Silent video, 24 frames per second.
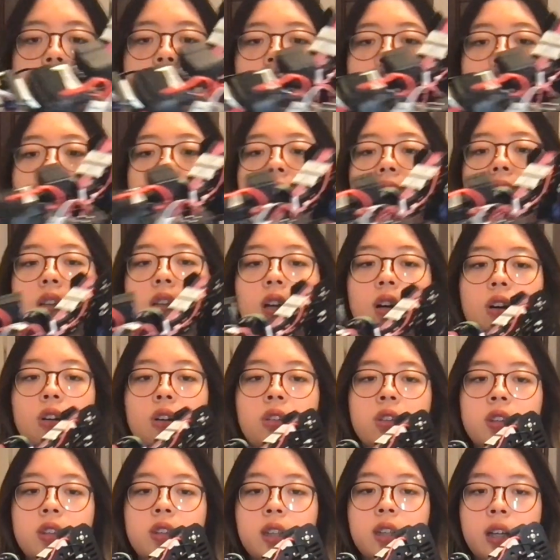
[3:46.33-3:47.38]

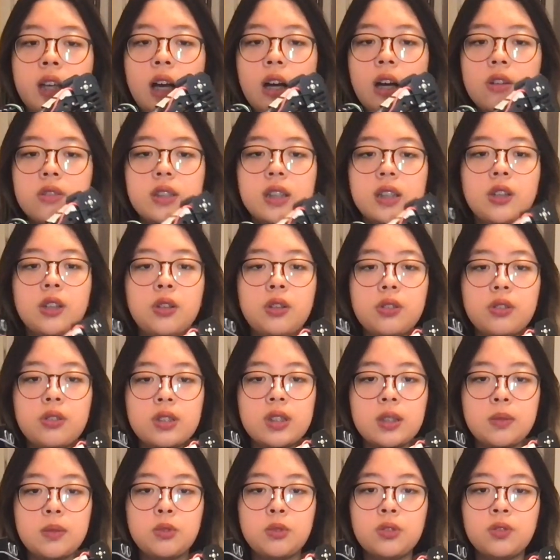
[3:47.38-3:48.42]
So the codes
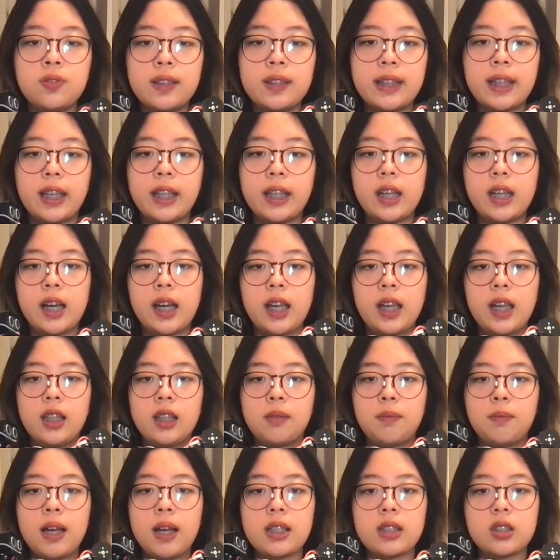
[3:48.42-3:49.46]
include the movement data in
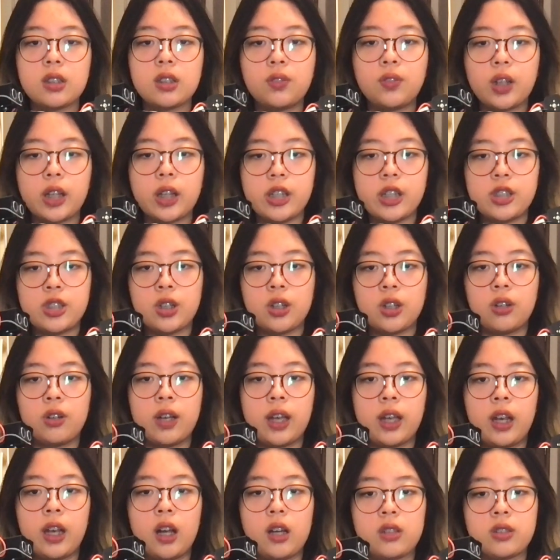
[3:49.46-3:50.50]
the bus over control
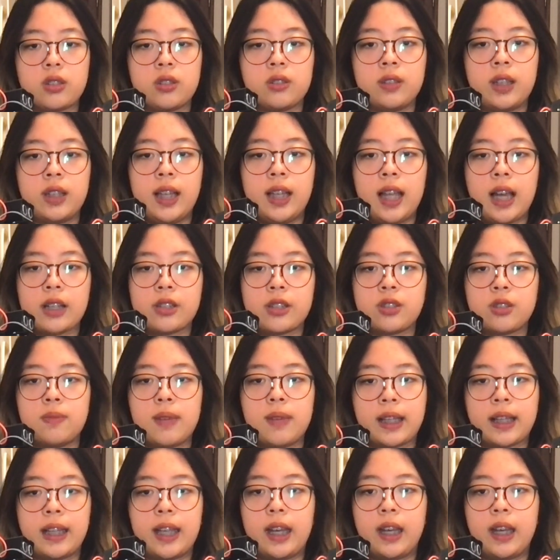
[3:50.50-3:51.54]
and also the
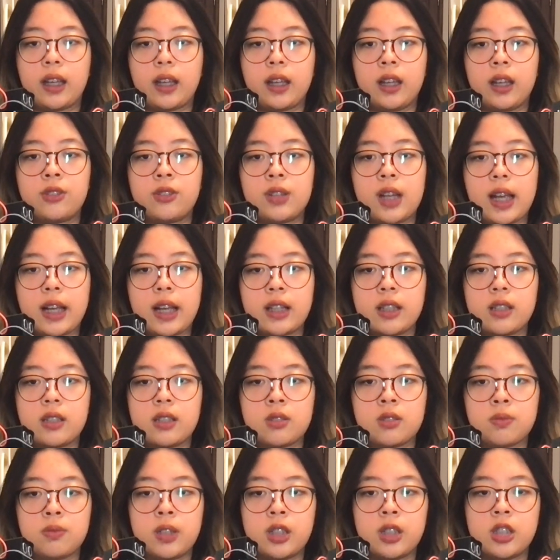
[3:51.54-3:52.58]
electromagnetic attraction
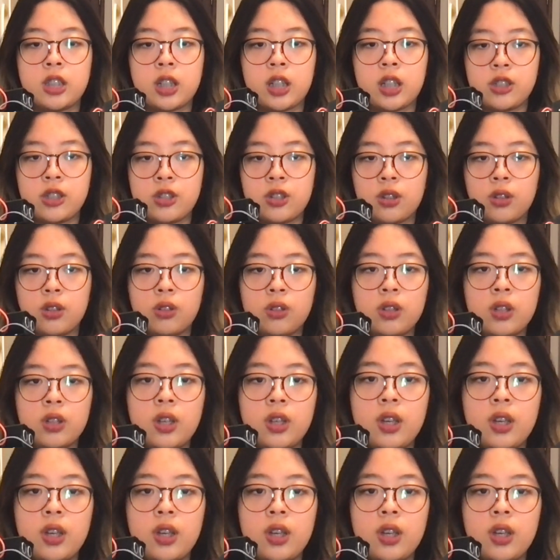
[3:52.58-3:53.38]
switch control.